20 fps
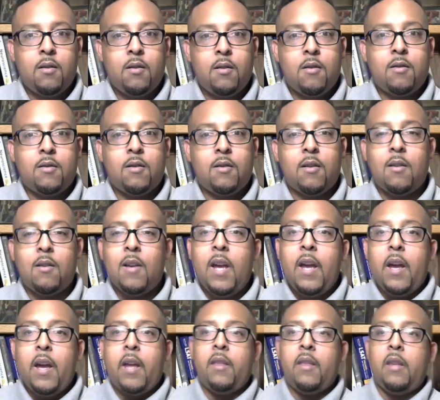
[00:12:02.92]
awesome.
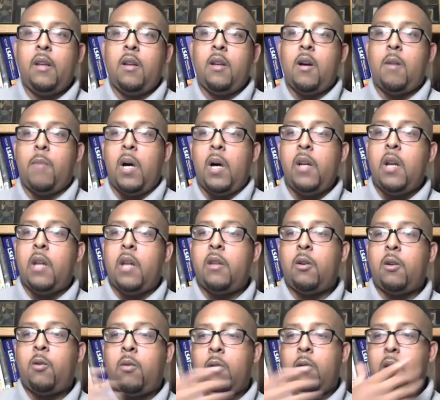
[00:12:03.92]
And then another
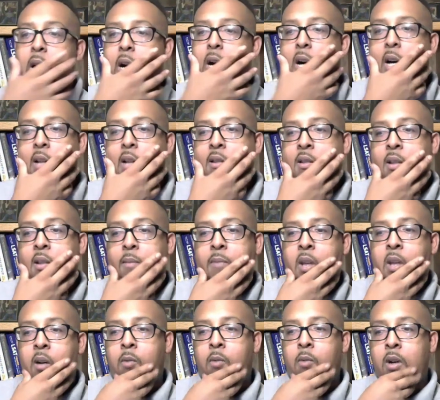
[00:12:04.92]
tip that I
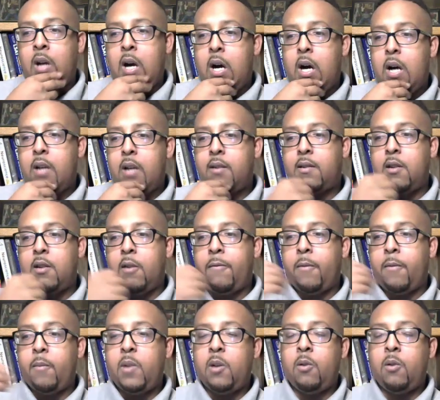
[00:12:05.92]
want to steal
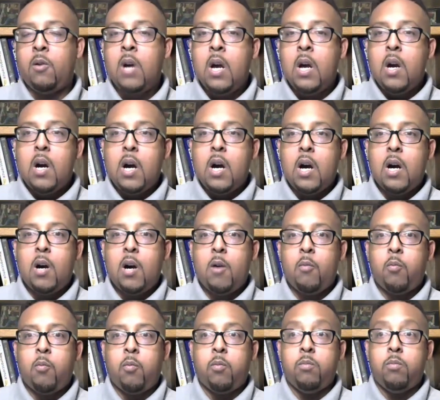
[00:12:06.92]
from you,
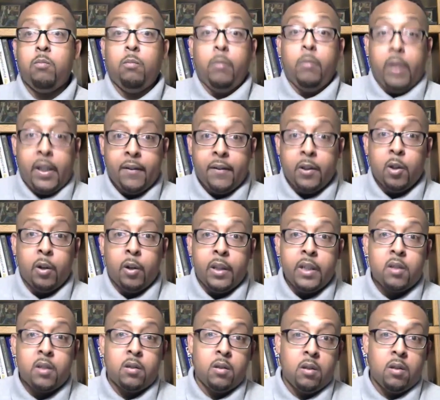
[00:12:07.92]
even though they
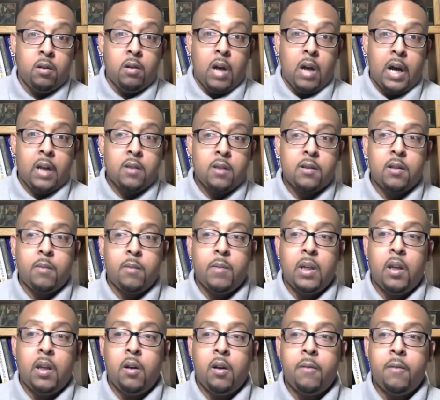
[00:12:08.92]
should honestly
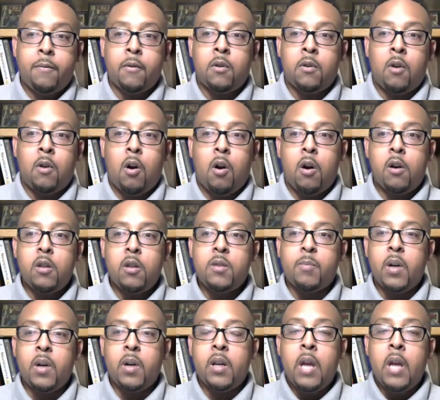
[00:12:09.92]
begin it from the artist,
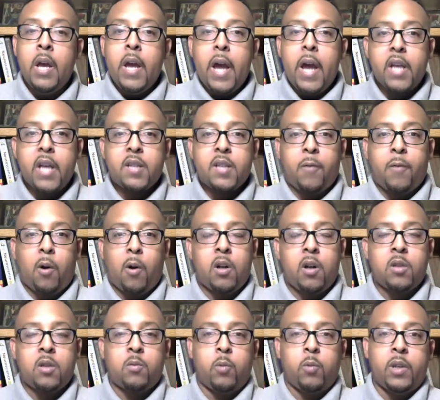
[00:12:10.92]
but as far
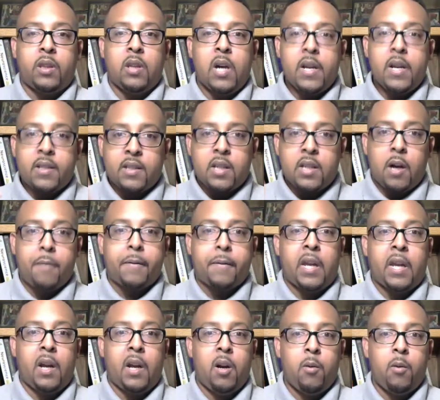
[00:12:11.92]
as with
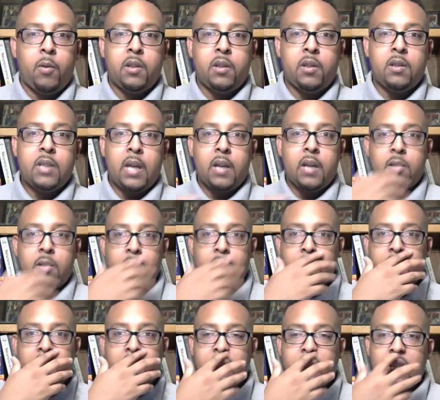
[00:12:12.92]
self-care with the tattoos,
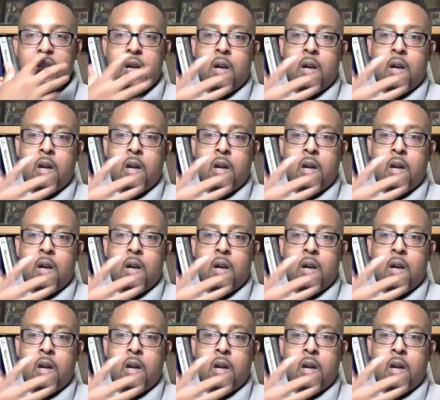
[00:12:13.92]
because